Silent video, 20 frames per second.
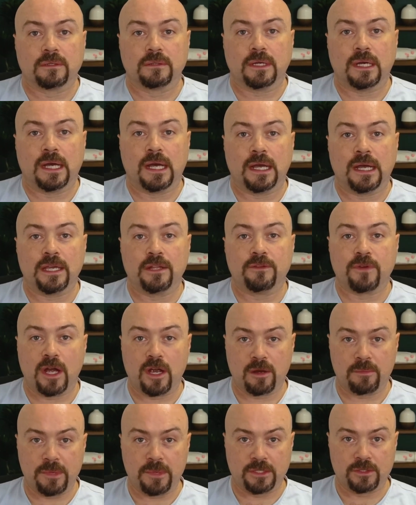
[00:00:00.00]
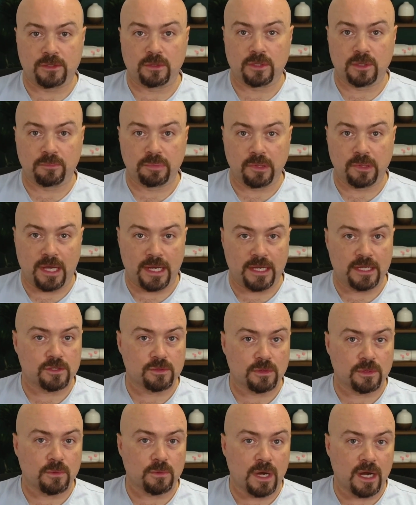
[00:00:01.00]
environmental compliance
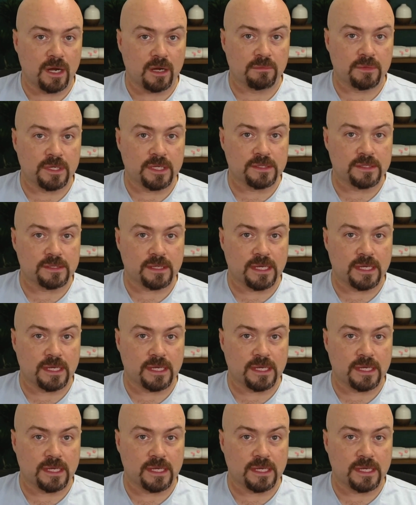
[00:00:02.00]
requirements